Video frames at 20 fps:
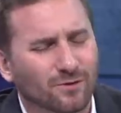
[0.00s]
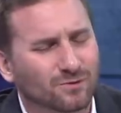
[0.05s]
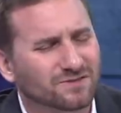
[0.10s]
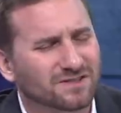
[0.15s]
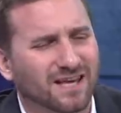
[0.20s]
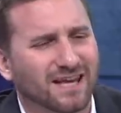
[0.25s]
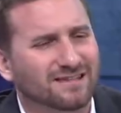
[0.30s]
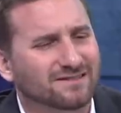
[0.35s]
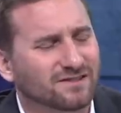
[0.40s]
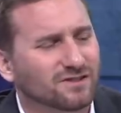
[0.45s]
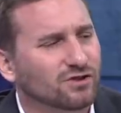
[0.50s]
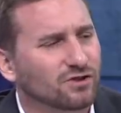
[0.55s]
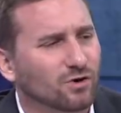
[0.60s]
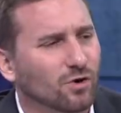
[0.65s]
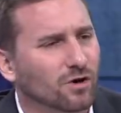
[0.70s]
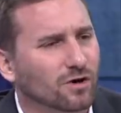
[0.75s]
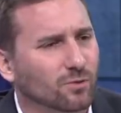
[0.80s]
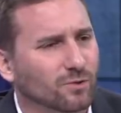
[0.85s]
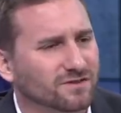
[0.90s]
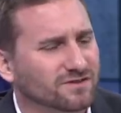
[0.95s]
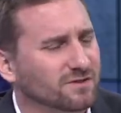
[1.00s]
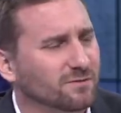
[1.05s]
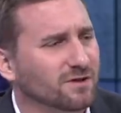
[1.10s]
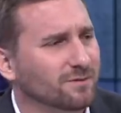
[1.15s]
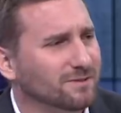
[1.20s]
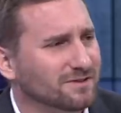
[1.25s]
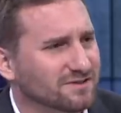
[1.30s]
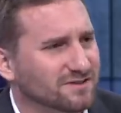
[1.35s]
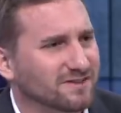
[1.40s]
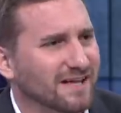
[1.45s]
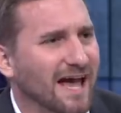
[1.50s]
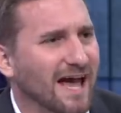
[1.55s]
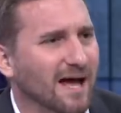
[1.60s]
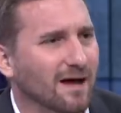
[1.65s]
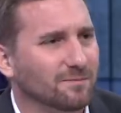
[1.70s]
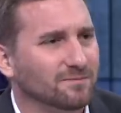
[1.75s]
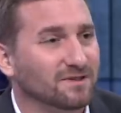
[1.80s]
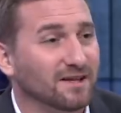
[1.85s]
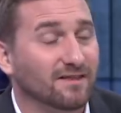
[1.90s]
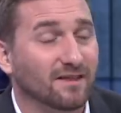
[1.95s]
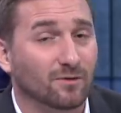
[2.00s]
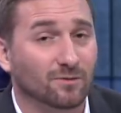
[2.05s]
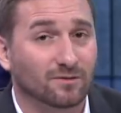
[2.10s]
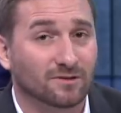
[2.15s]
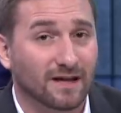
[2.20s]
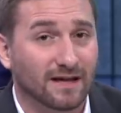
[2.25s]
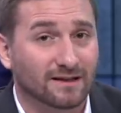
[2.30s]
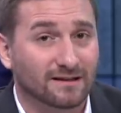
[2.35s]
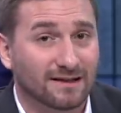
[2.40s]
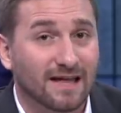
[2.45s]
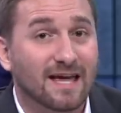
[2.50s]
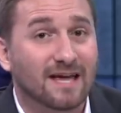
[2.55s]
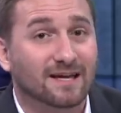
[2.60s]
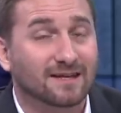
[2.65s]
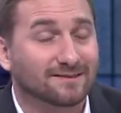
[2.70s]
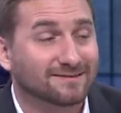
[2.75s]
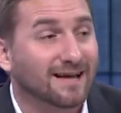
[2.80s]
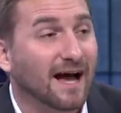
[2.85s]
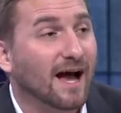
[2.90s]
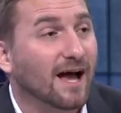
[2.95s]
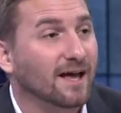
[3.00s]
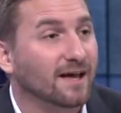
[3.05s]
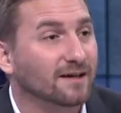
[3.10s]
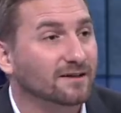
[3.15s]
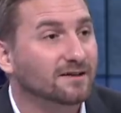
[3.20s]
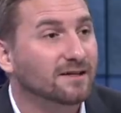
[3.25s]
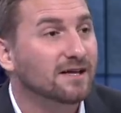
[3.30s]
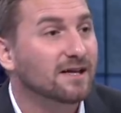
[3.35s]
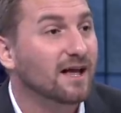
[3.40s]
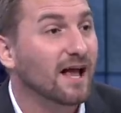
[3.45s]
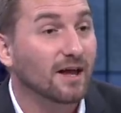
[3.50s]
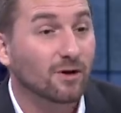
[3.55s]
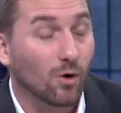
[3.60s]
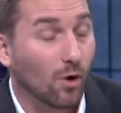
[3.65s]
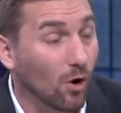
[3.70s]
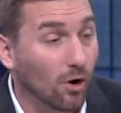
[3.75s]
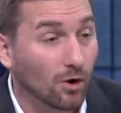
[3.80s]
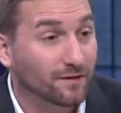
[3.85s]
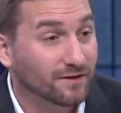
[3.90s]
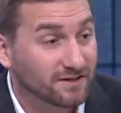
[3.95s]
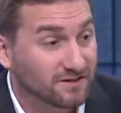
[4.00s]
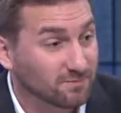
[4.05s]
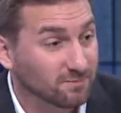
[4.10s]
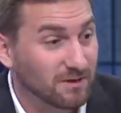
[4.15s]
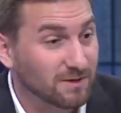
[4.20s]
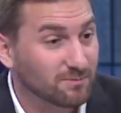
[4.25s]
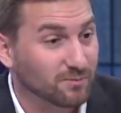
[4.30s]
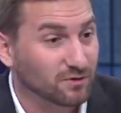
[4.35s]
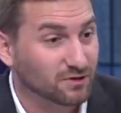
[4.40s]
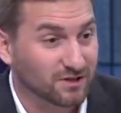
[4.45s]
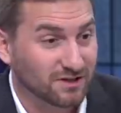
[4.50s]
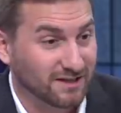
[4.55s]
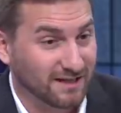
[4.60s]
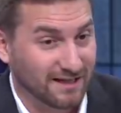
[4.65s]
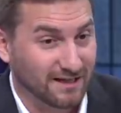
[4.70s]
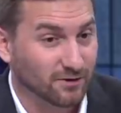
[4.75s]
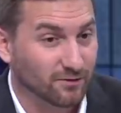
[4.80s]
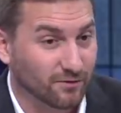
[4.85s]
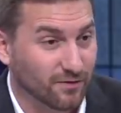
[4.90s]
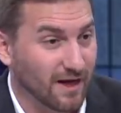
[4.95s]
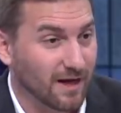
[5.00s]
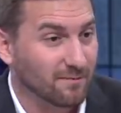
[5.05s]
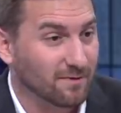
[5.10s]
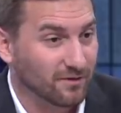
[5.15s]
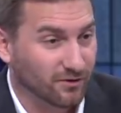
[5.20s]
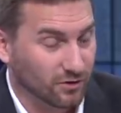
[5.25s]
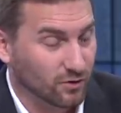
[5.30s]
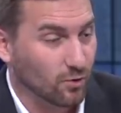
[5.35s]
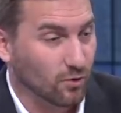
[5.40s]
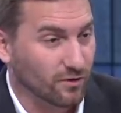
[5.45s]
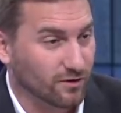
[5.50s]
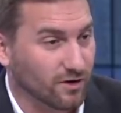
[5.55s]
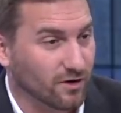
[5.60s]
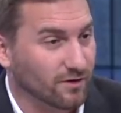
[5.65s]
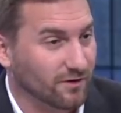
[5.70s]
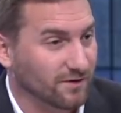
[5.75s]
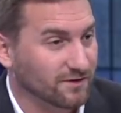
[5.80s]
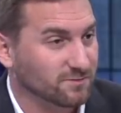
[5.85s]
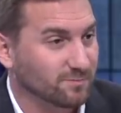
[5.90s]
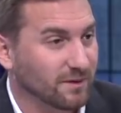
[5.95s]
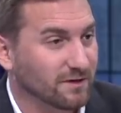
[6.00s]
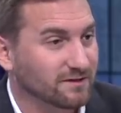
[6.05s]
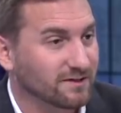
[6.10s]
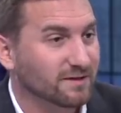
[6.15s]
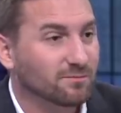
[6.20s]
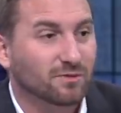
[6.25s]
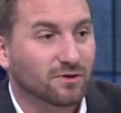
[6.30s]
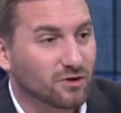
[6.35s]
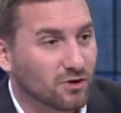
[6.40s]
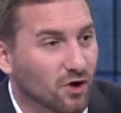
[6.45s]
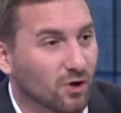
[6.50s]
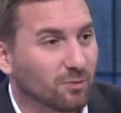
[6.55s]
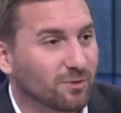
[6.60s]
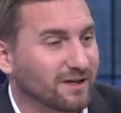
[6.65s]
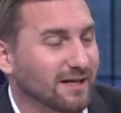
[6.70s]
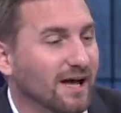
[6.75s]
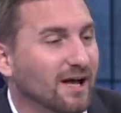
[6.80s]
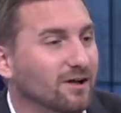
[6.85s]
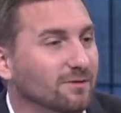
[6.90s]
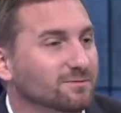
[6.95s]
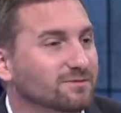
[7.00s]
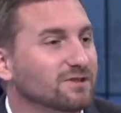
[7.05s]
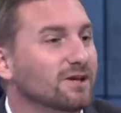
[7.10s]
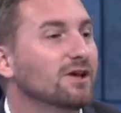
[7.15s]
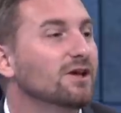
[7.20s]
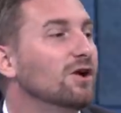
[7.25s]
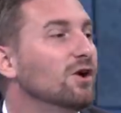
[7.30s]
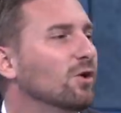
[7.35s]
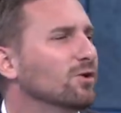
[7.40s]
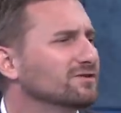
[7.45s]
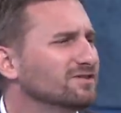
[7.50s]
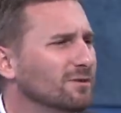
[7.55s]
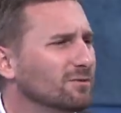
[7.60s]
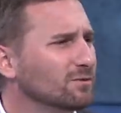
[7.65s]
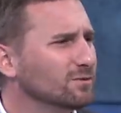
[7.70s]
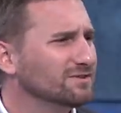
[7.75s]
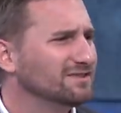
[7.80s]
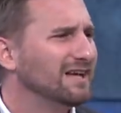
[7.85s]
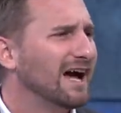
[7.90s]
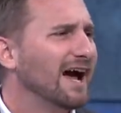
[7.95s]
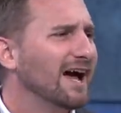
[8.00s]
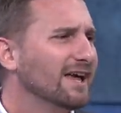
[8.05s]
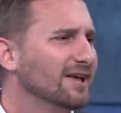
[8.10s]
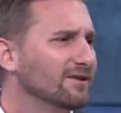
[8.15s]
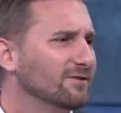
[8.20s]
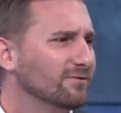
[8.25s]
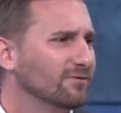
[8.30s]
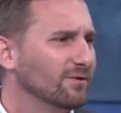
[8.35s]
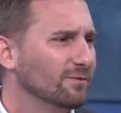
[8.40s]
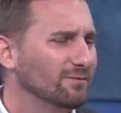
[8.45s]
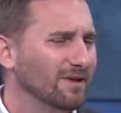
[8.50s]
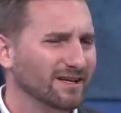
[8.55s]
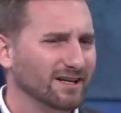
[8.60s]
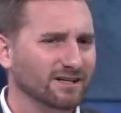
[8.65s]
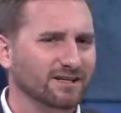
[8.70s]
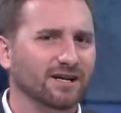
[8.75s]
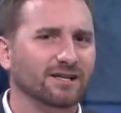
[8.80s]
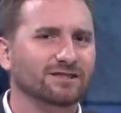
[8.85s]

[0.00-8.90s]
was a case in New York where someone had been stabbed and they were, like, laying and dying, and all these people could hear them in the courtyard of this building, but nobody helped. Or someone was dying from, like, a